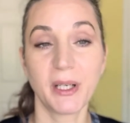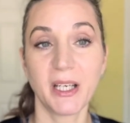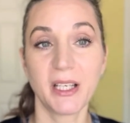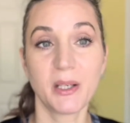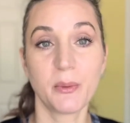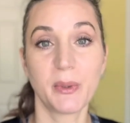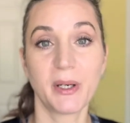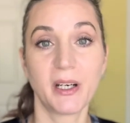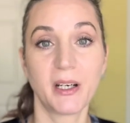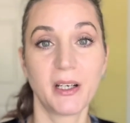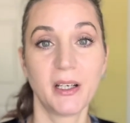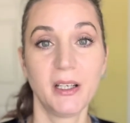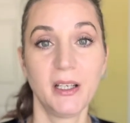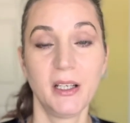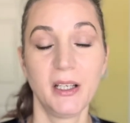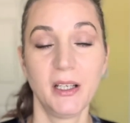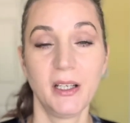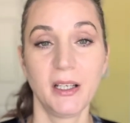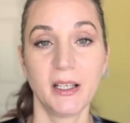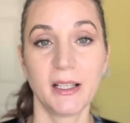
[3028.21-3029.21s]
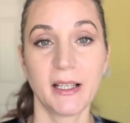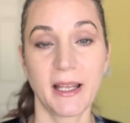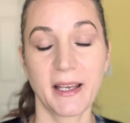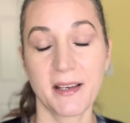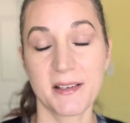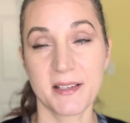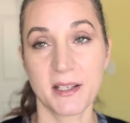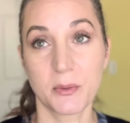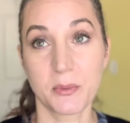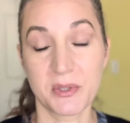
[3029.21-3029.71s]
anywhere. And like
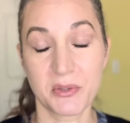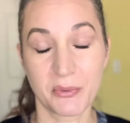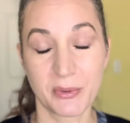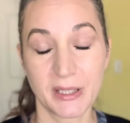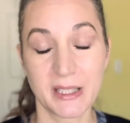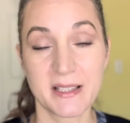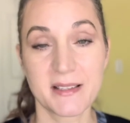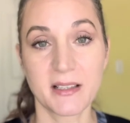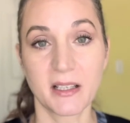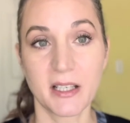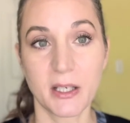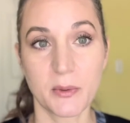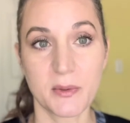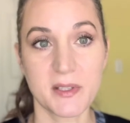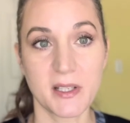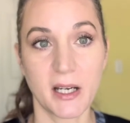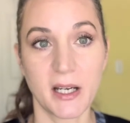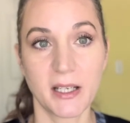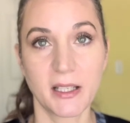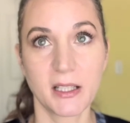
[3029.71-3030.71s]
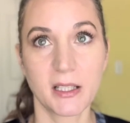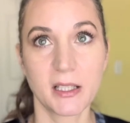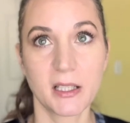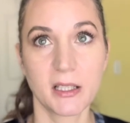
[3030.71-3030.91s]
I said, it was really sunny outside.